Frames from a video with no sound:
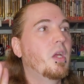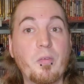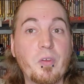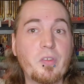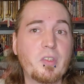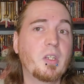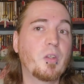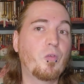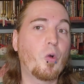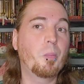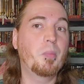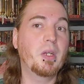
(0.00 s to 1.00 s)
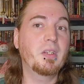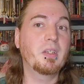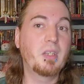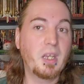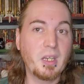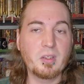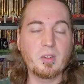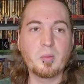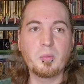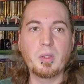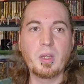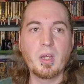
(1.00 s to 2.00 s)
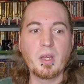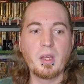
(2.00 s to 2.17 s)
Have you seen The Forbidden Kingdom?